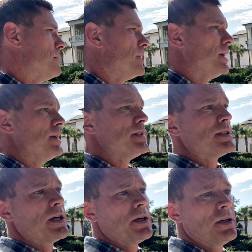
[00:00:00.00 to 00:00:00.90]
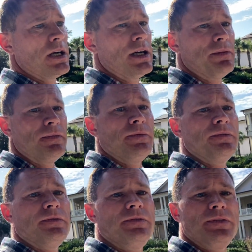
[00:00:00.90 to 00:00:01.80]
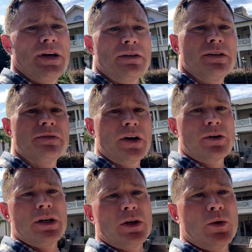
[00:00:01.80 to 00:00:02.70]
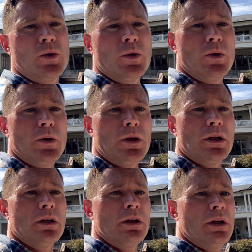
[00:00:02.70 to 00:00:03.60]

It is a very, very cool